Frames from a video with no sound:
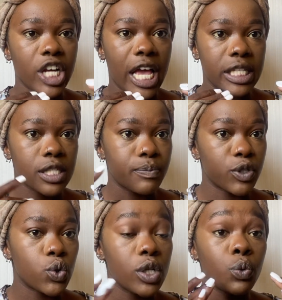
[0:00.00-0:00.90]
lines
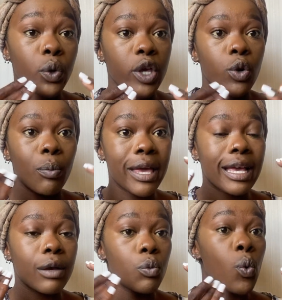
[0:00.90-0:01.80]
between
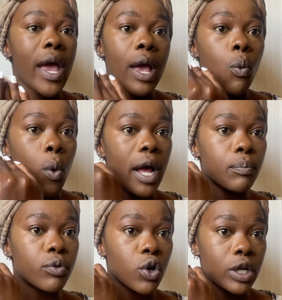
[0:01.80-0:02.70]
where one
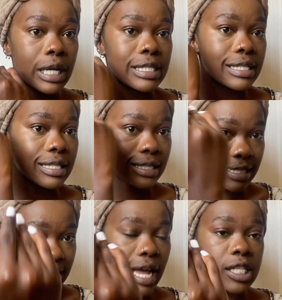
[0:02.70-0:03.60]
product
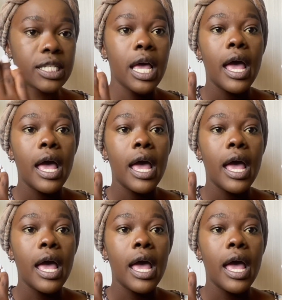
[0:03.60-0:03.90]
starts